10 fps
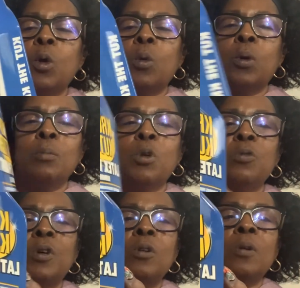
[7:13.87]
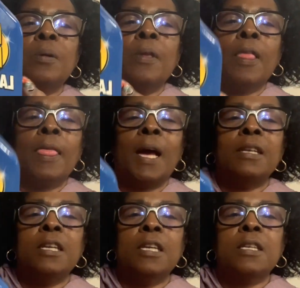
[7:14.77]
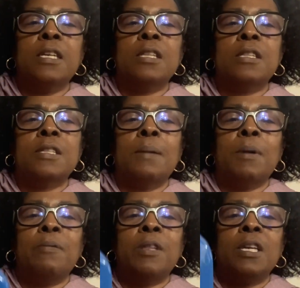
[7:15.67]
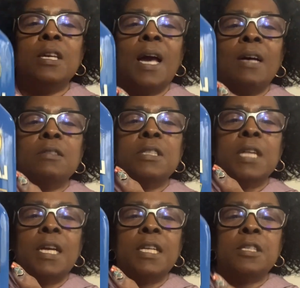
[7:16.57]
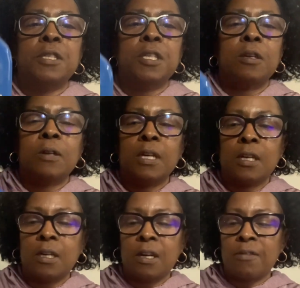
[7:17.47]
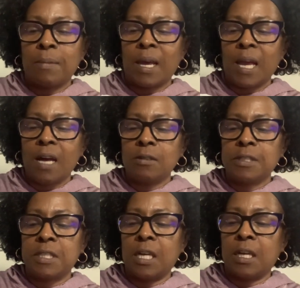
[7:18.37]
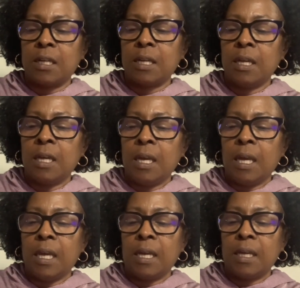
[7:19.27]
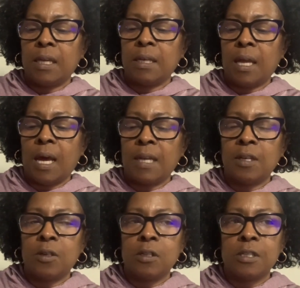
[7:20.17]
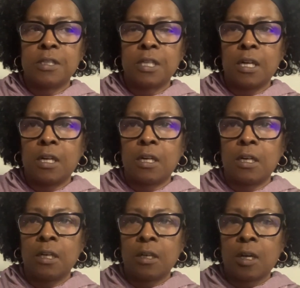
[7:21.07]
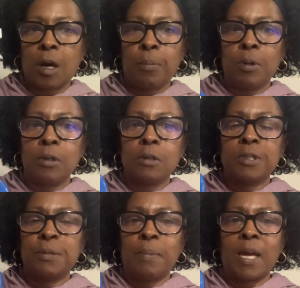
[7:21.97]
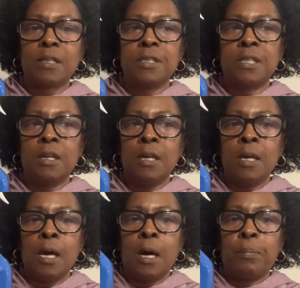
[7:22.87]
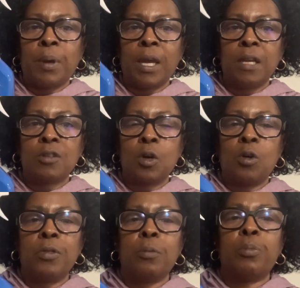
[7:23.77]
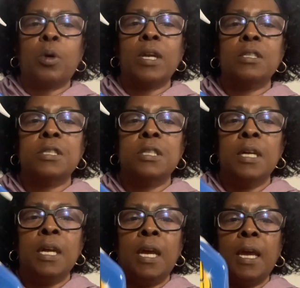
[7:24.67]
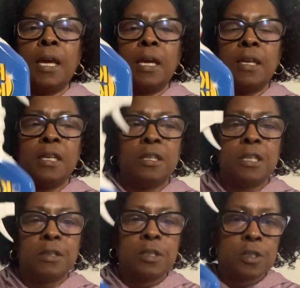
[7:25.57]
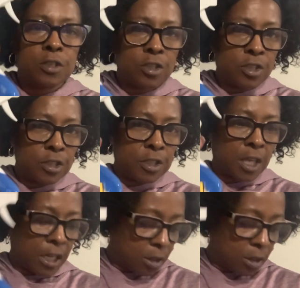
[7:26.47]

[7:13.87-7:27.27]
removal. I did get some of the outside exterior of my house done, and I noticed a couple little specks of paint on the bricks, and he said that this should just take